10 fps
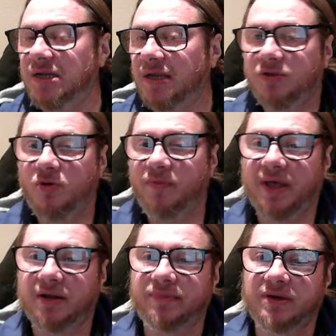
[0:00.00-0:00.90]
it don't
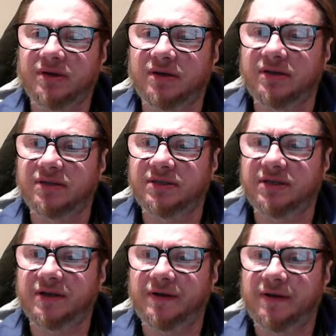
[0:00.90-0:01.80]
matter because
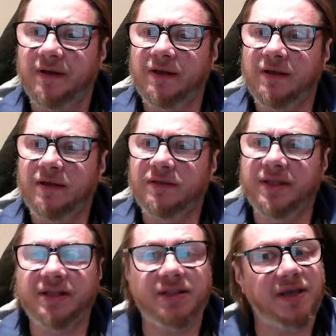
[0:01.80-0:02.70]
uh,
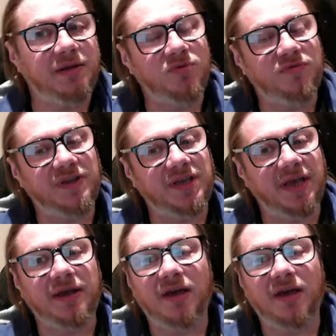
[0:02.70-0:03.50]
then they can move the king.